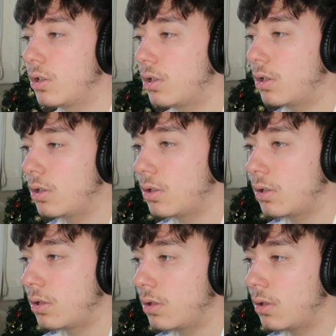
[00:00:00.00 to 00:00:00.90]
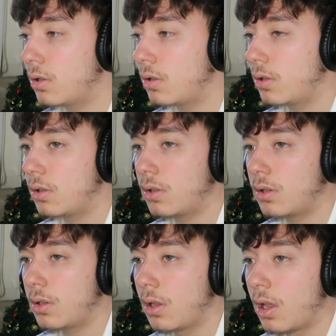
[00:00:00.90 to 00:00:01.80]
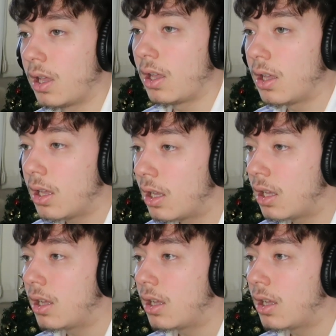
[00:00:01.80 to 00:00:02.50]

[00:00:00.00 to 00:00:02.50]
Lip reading: (no one is talking)